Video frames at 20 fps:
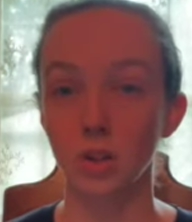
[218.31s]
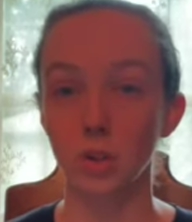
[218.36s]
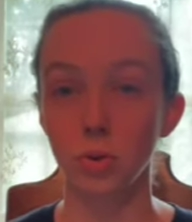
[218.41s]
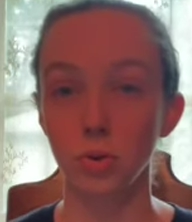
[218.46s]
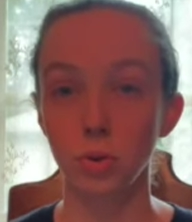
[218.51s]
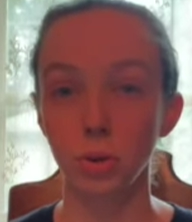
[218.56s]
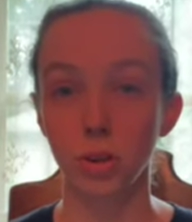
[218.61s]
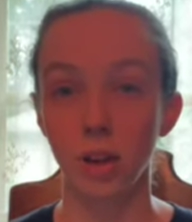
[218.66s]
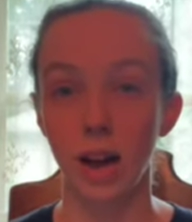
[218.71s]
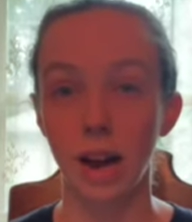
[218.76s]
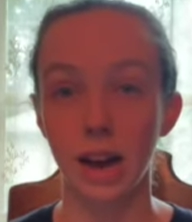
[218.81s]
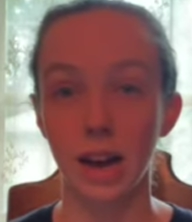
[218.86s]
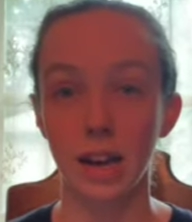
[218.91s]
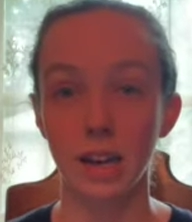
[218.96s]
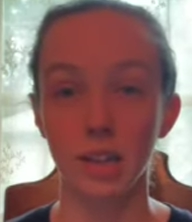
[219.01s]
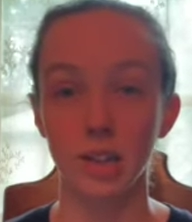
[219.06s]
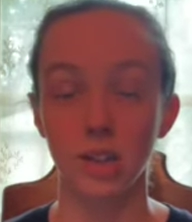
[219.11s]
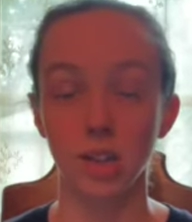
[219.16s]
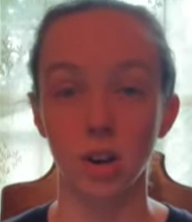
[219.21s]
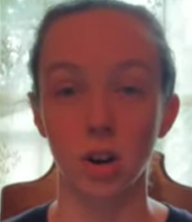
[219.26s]

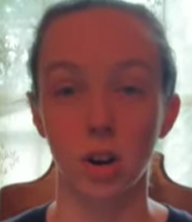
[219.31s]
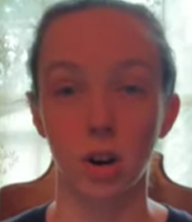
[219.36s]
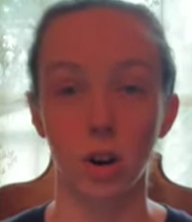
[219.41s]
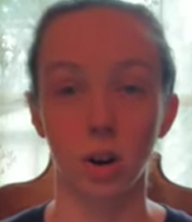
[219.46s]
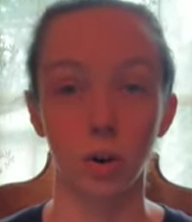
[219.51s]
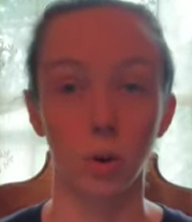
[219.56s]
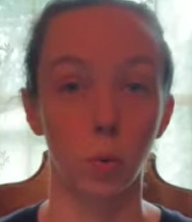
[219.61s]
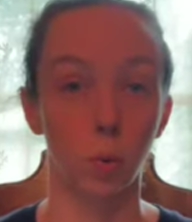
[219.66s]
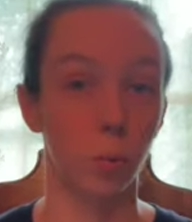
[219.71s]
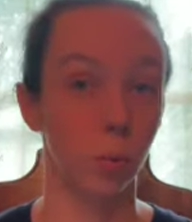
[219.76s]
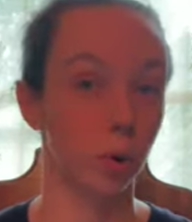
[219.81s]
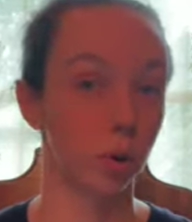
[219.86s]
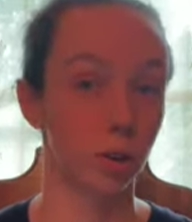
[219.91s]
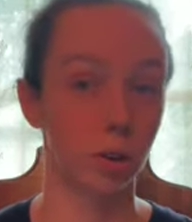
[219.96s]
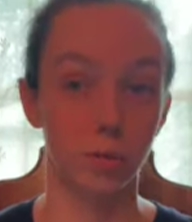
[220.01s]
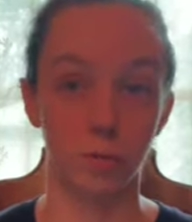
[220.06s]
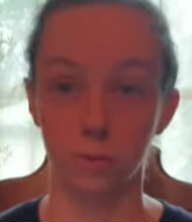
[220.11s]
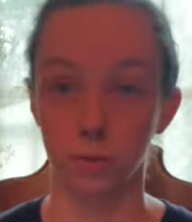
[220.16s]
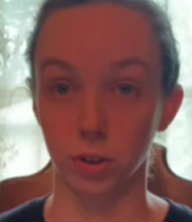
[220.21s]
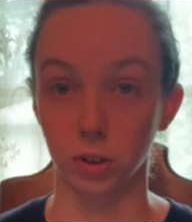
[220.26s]
utilize our
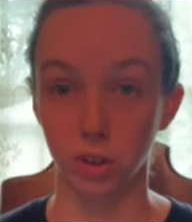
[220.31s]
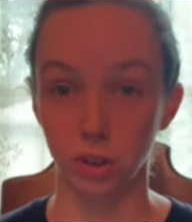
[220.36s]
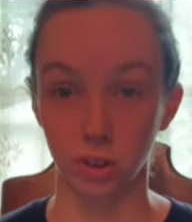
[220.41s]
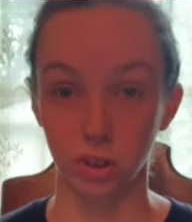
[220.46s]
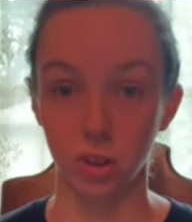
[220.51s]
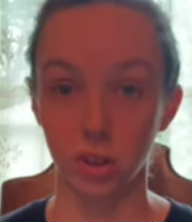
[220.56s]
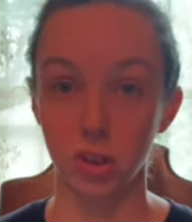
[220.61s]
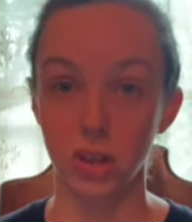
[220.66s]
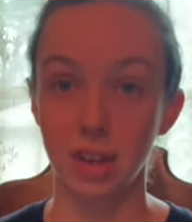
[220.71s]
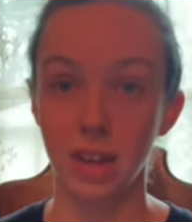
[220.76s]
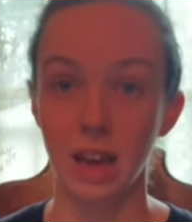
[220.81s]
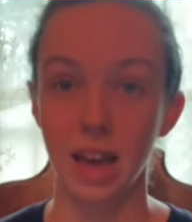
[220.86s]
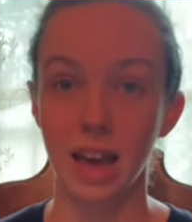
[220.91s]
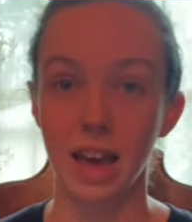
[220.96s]
word for good